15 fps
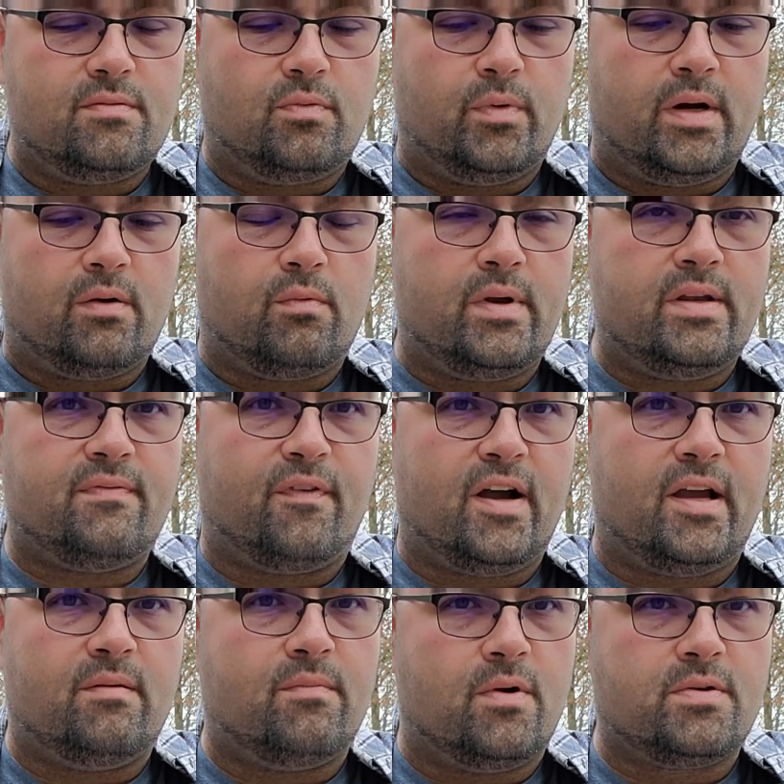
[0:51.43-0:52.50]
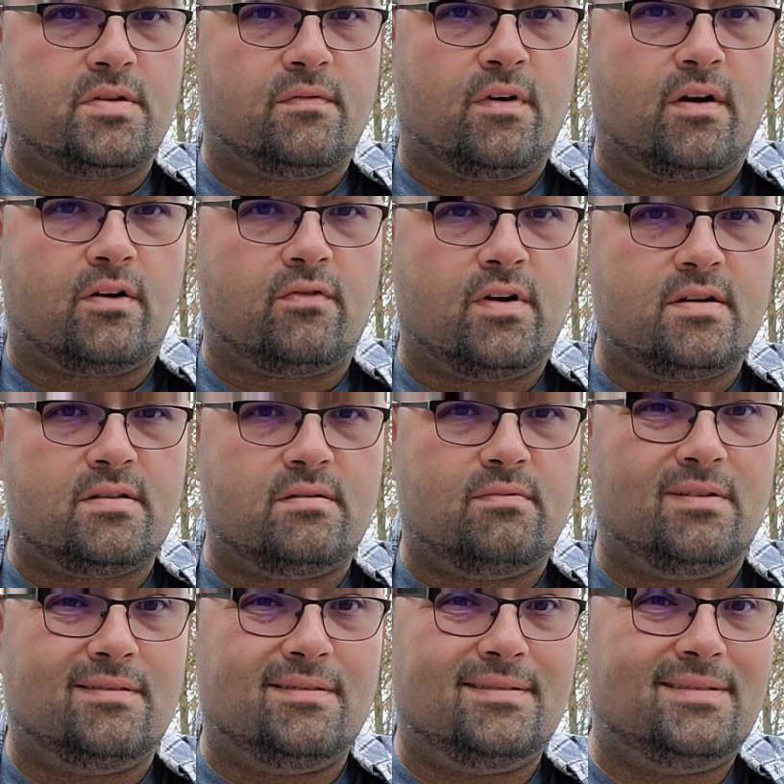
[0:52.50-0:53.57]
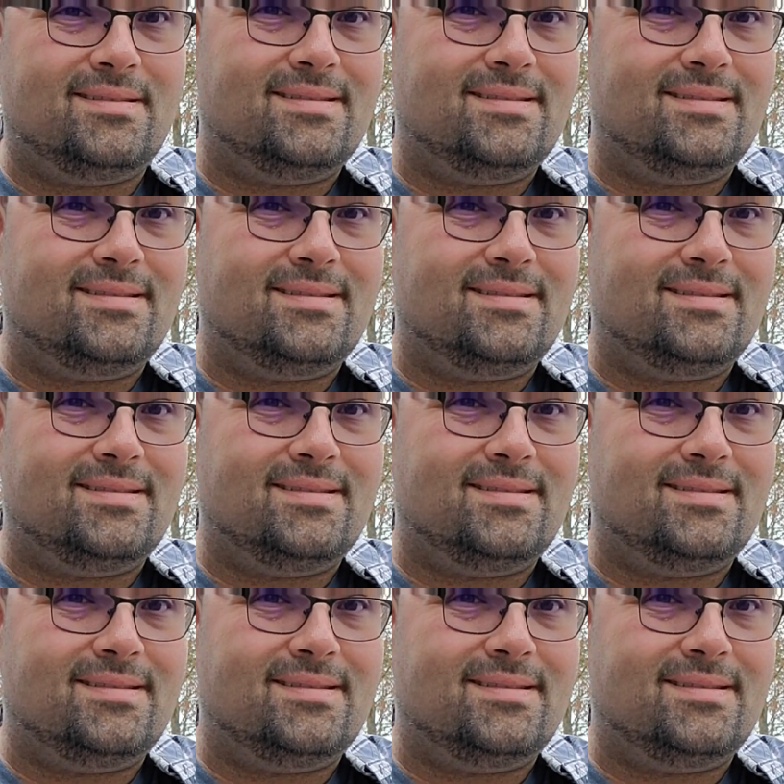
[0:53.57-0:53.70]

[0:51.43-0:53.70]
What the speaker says: where we find most of our crust, well,